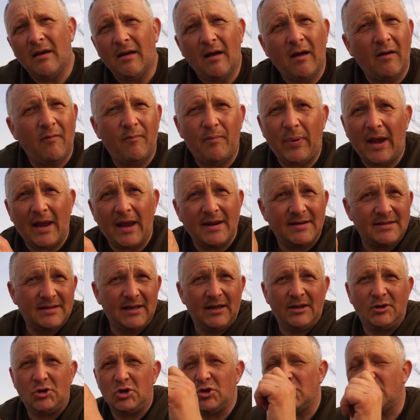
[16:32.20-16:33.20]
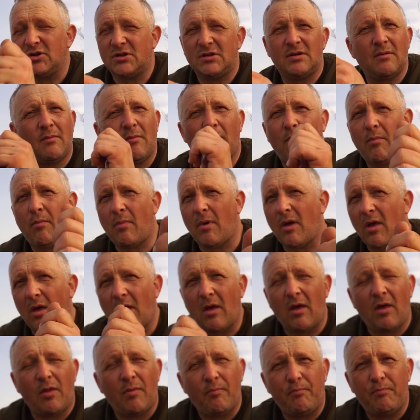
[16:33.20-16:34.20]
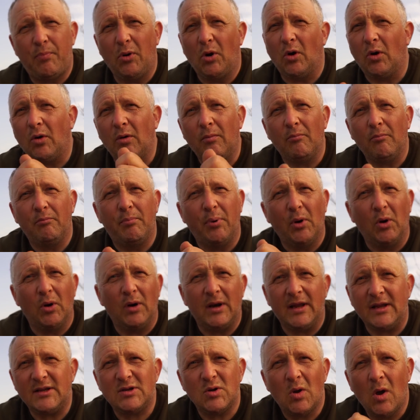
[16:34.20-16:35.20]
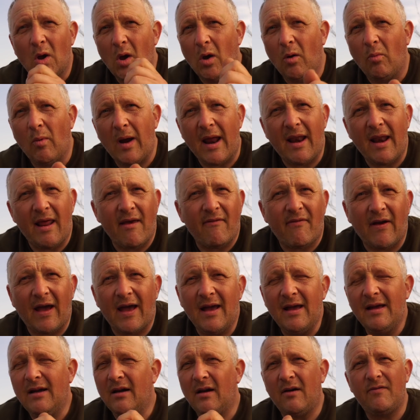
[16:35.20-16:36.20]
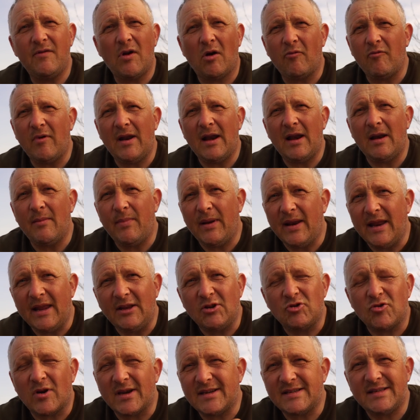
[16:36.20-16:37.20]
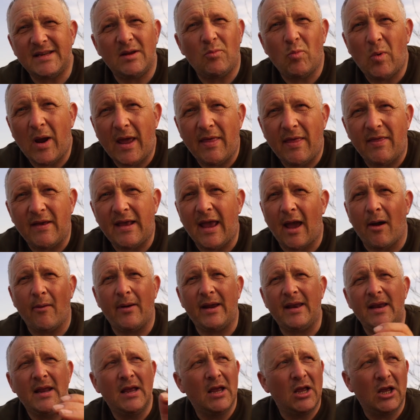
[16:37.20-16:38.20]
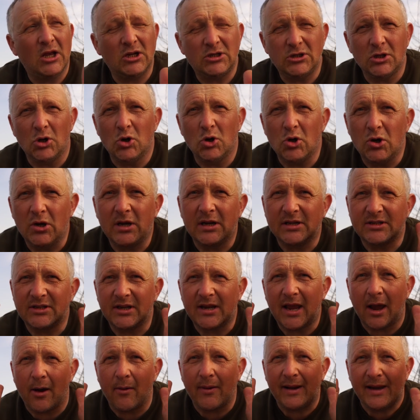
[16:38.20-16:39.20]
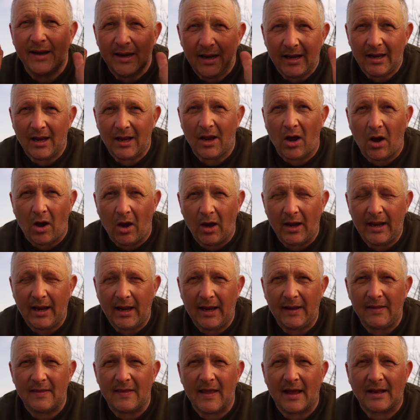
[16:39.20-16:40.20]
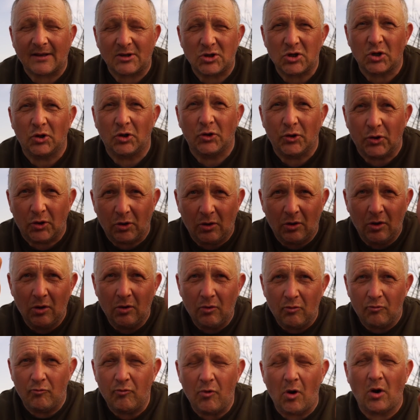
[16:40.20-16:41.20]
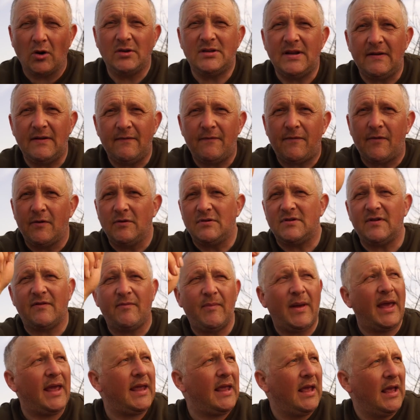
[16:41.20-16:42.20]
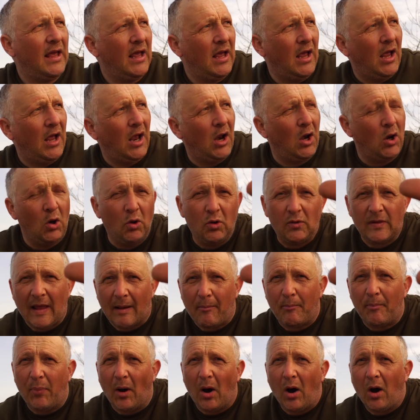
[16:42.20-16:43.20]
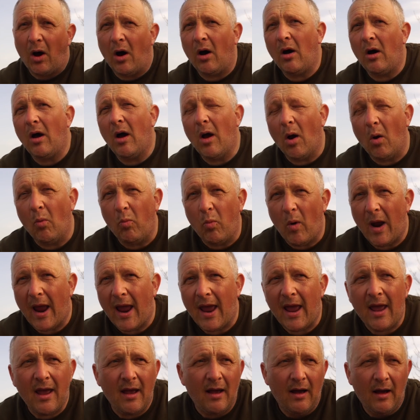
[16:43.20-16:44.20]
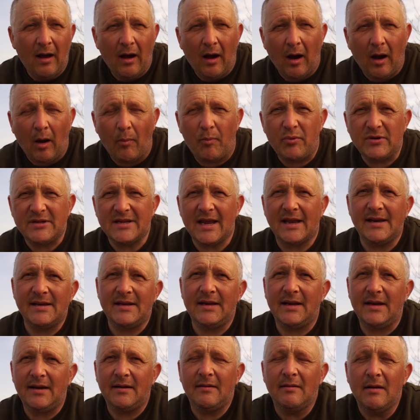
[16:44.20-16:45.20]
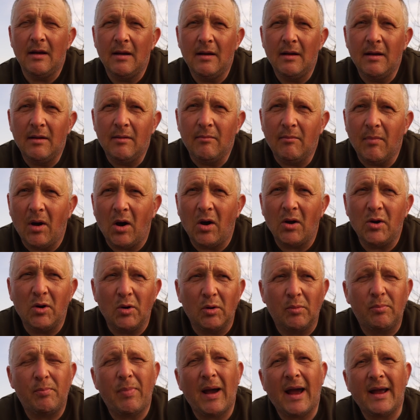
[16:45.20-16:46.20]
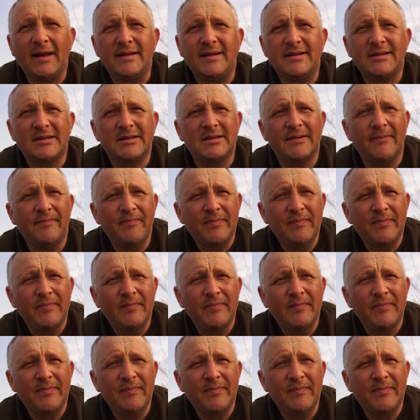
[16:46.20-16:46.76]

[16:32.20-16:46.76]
I've basically just put boilies wherever. I've not really been interested where they're going, as long as they're going in that tunnel right in front of me along that bar, and where I presented my hook baits.